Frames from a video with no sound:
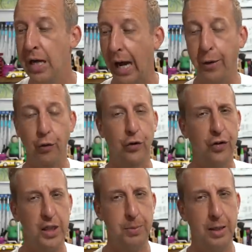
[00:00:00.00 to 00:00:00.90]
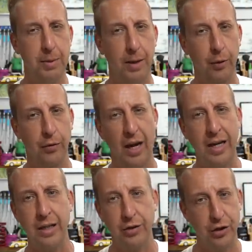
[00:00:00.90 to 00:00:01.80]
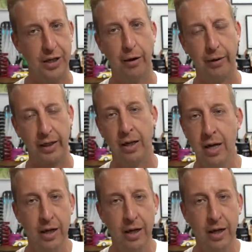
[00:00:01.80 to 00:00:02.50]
And not just SPD pedals, any generic